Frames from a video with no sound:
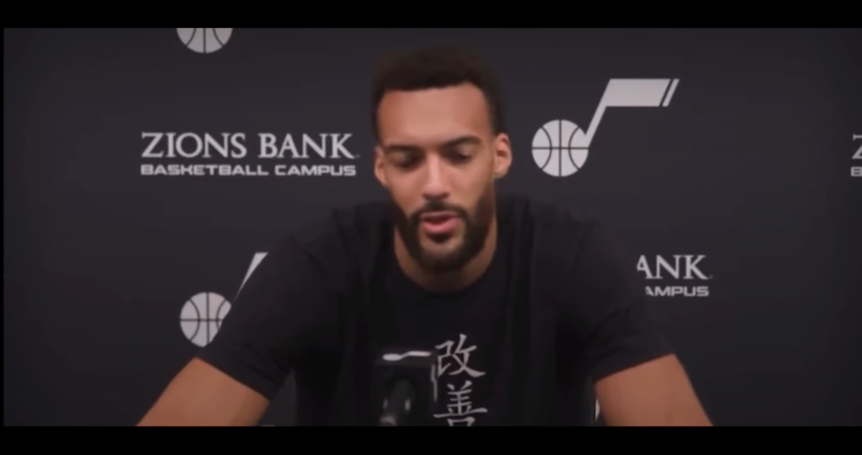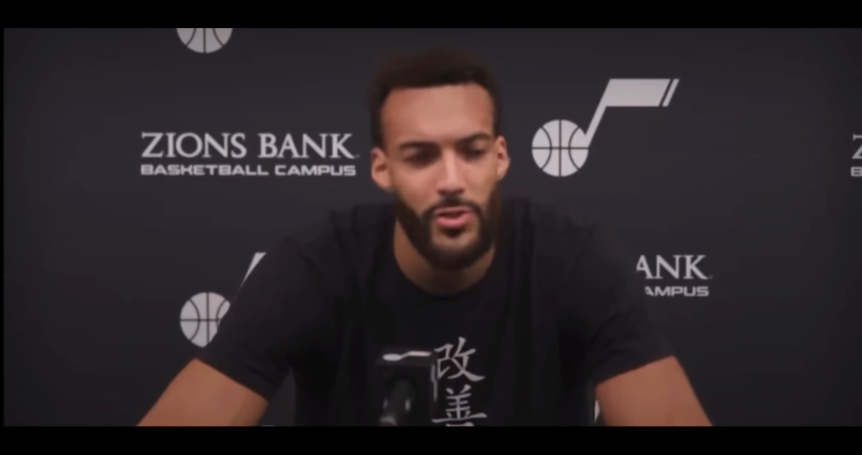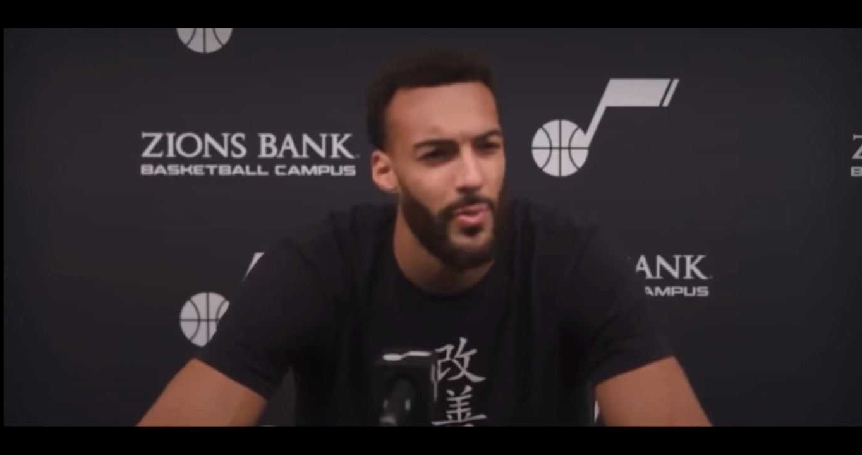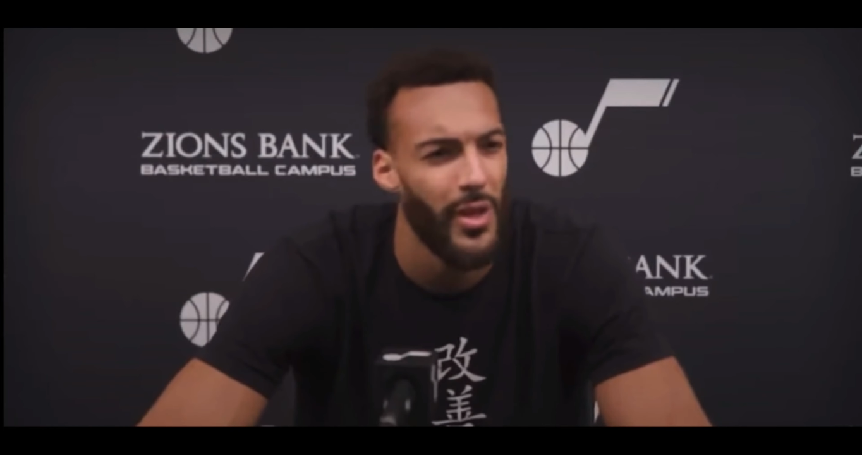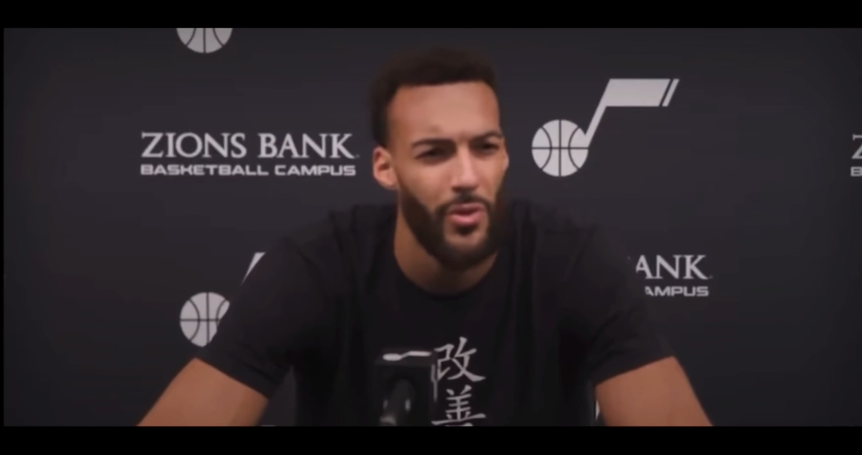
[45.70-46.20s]
it
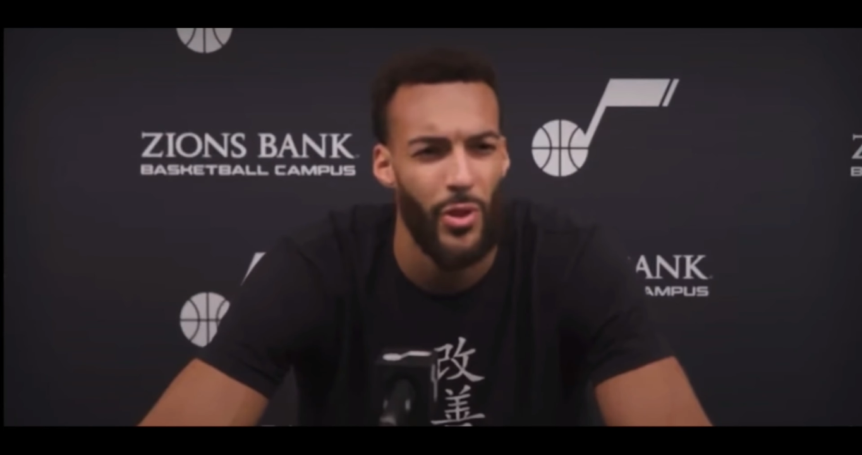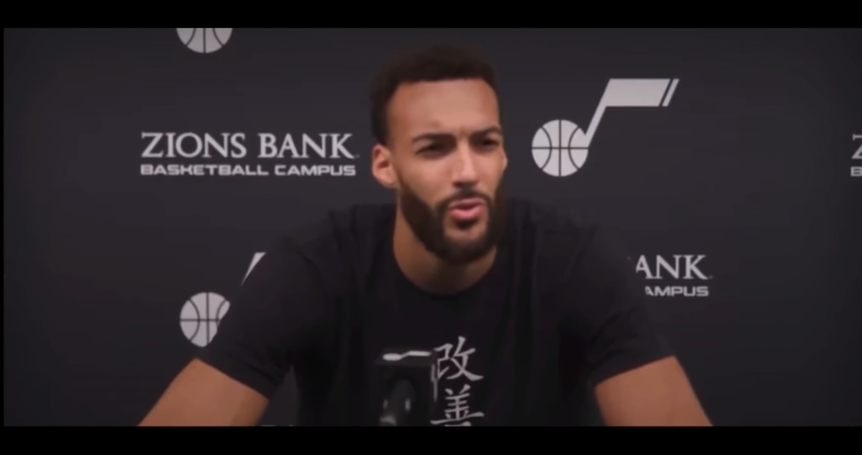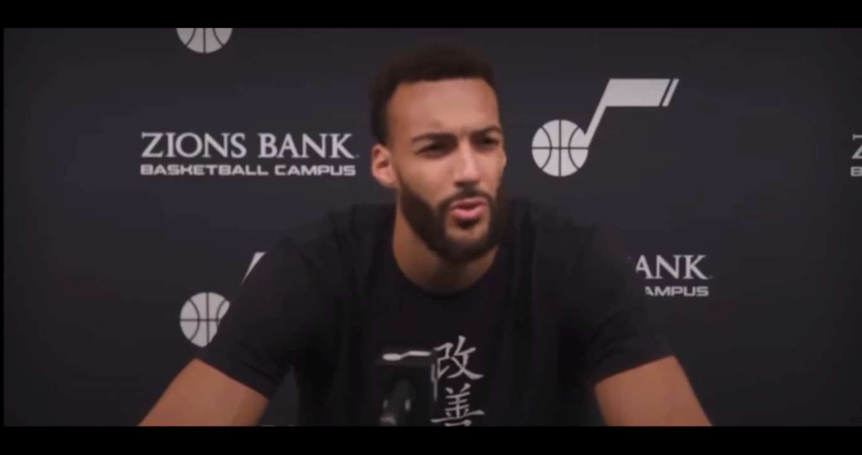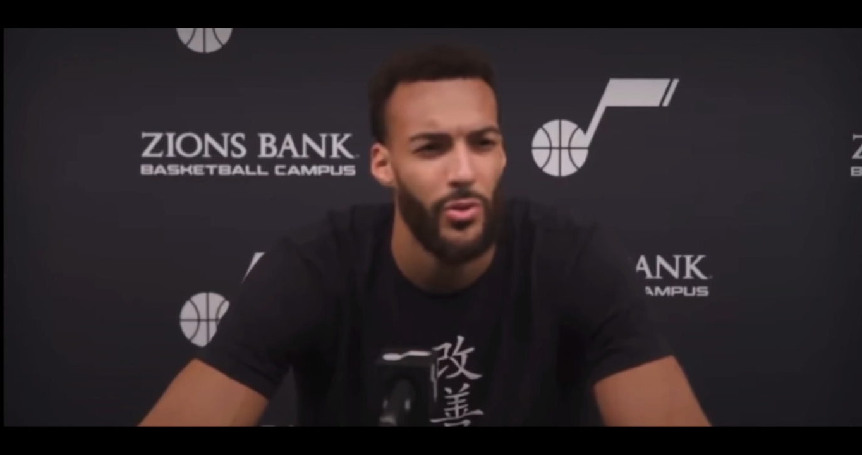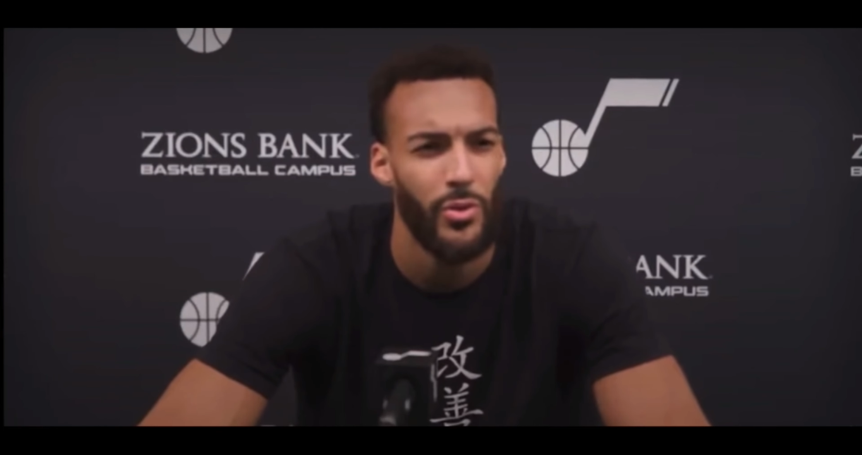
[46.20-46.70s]
doesn't make
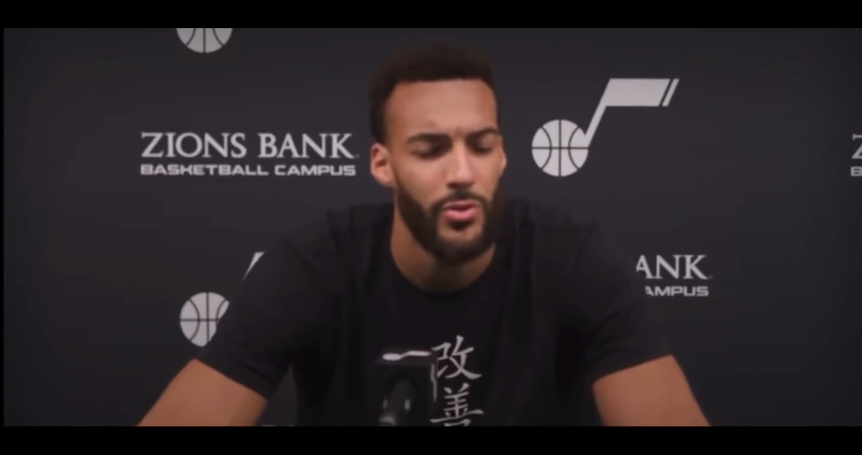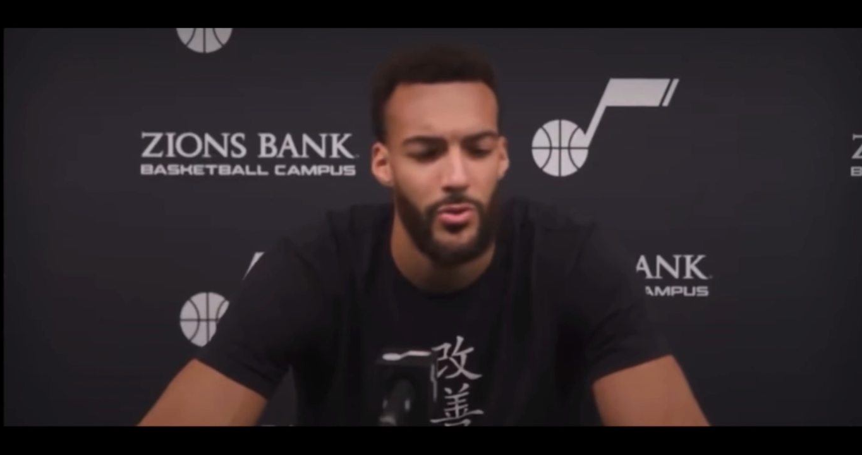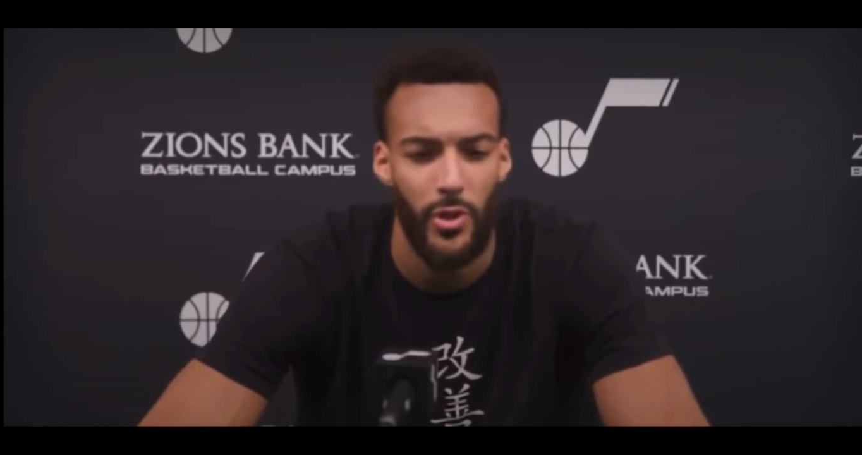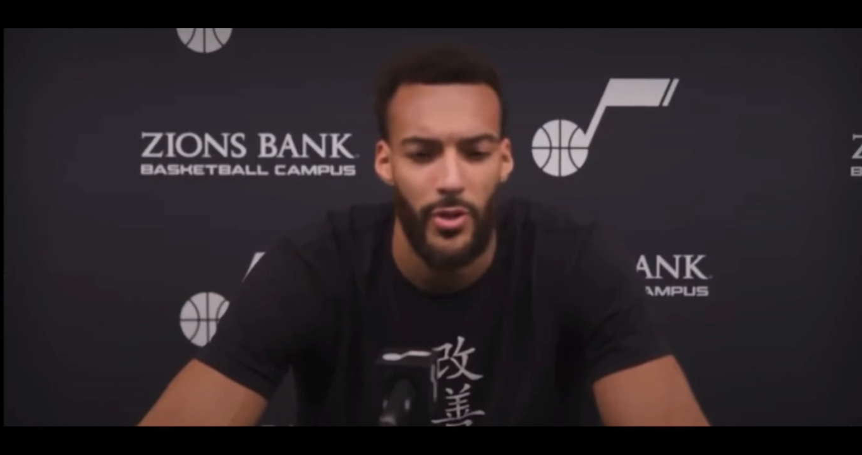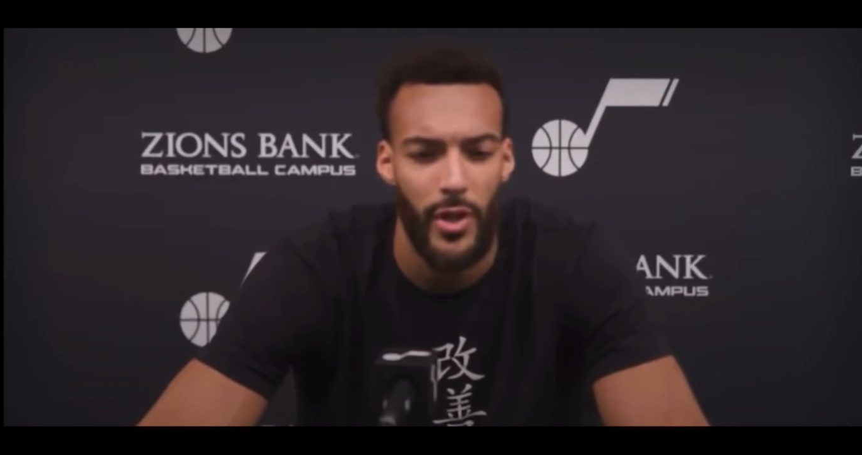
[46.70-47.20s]
anyone look good
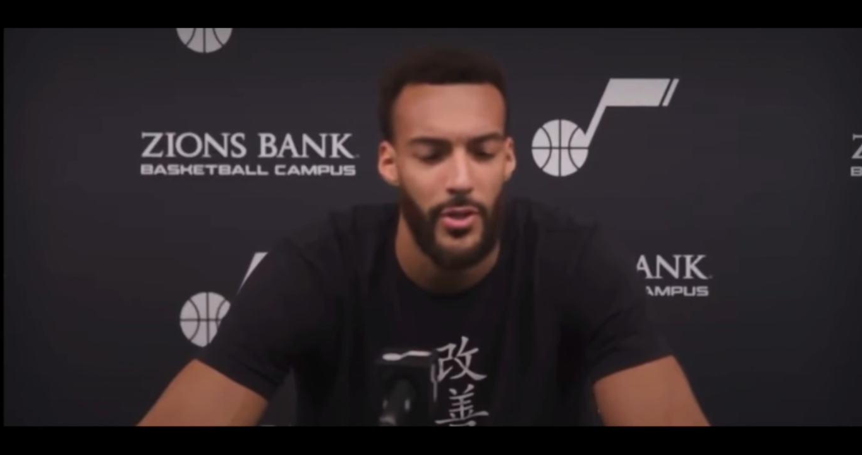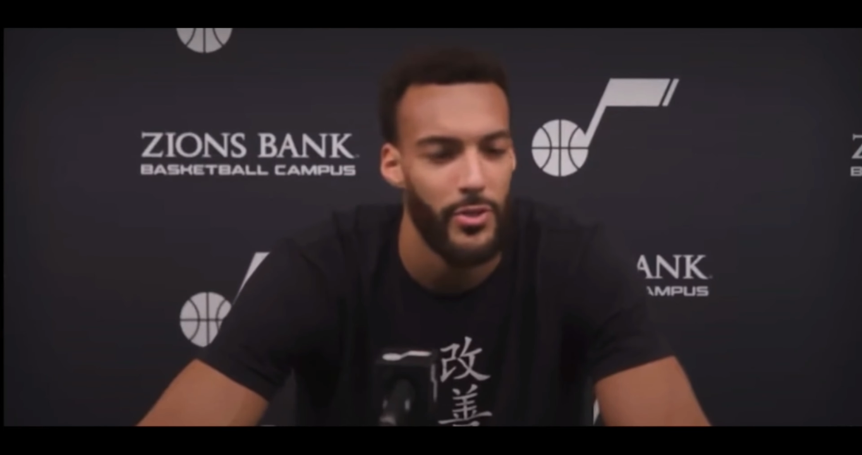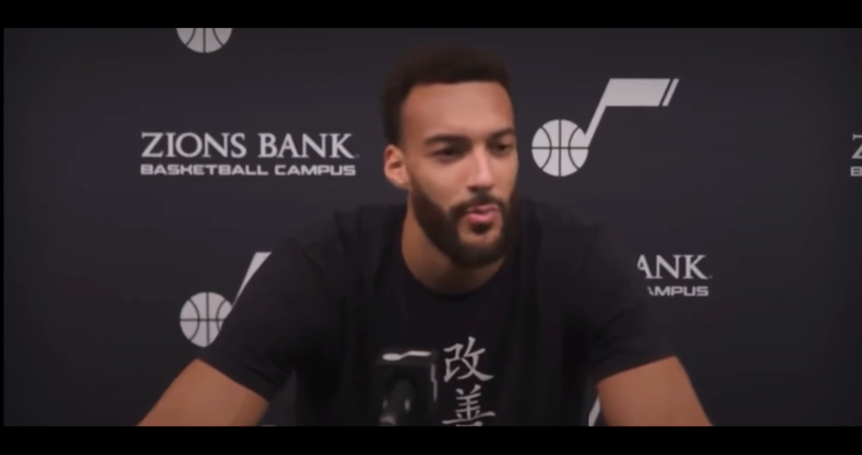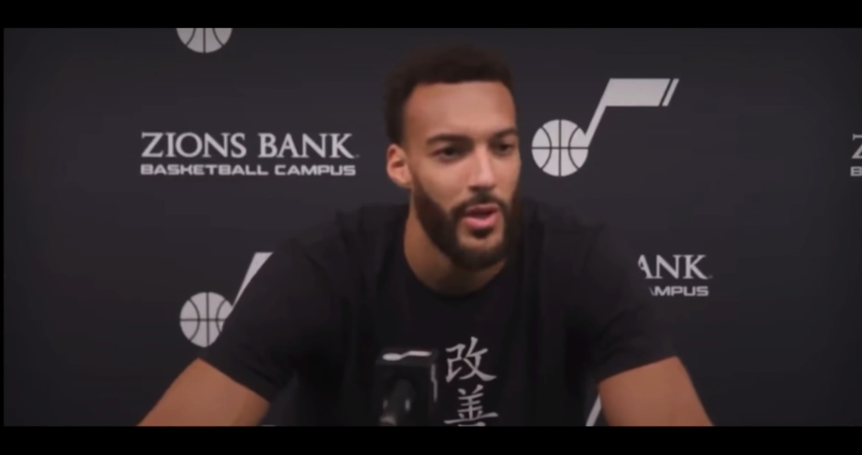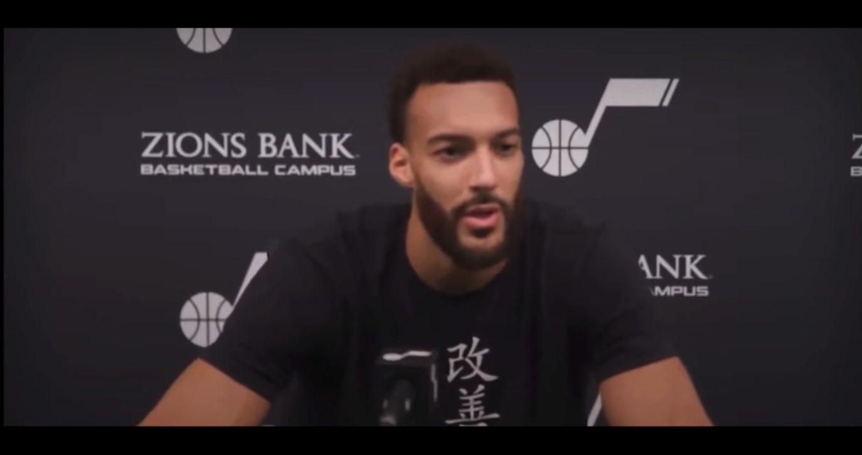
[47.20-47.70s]
to talk down
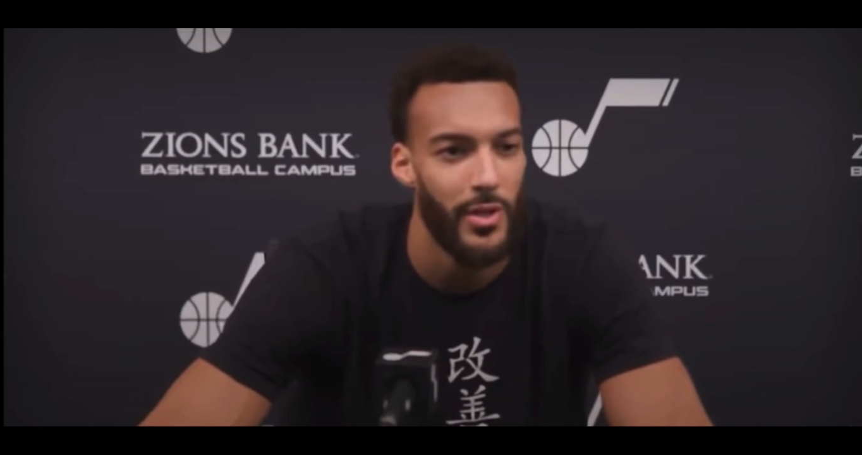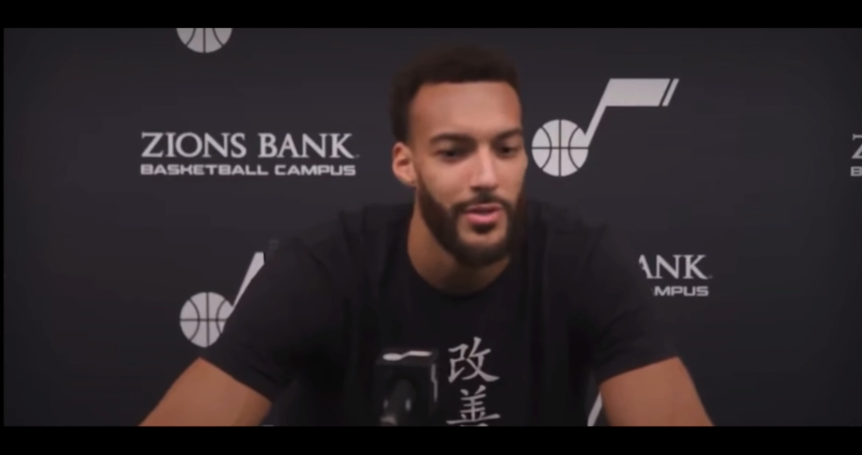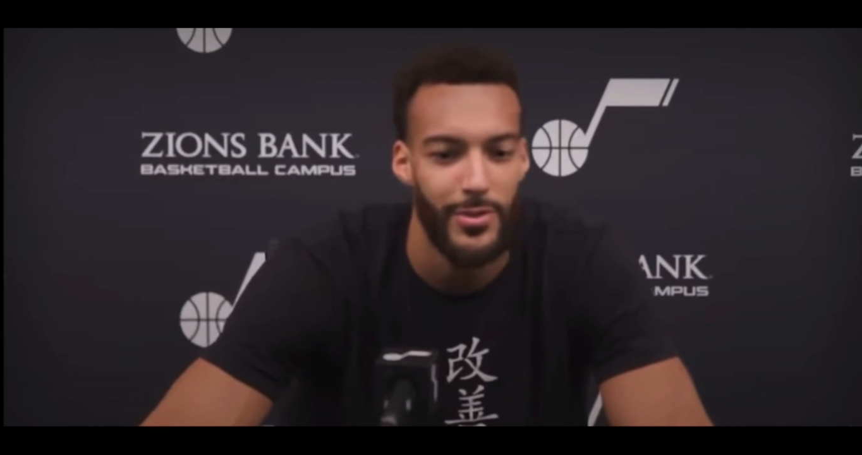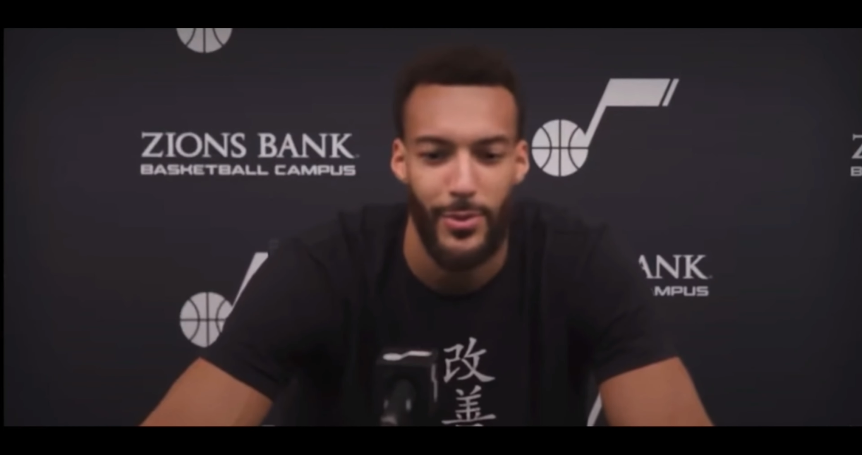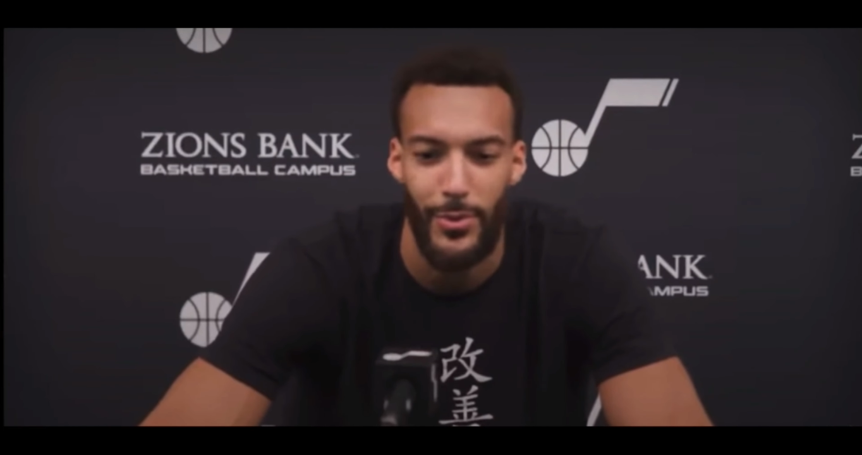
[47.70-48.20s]
on somebody
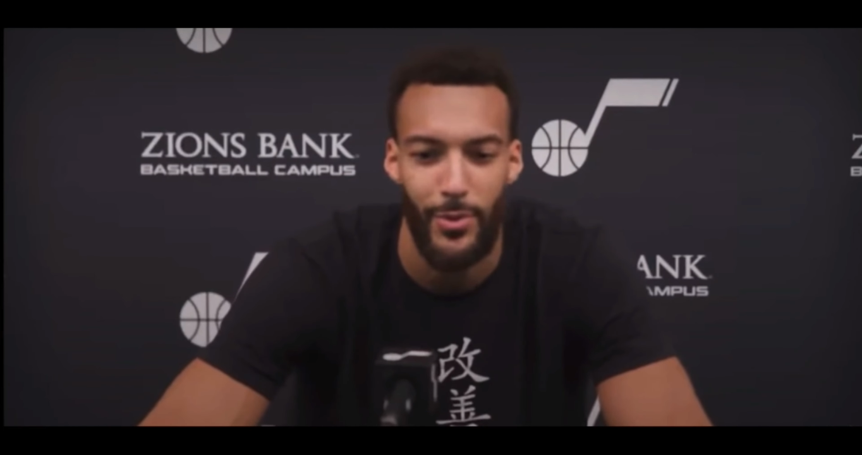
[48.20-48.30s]
else.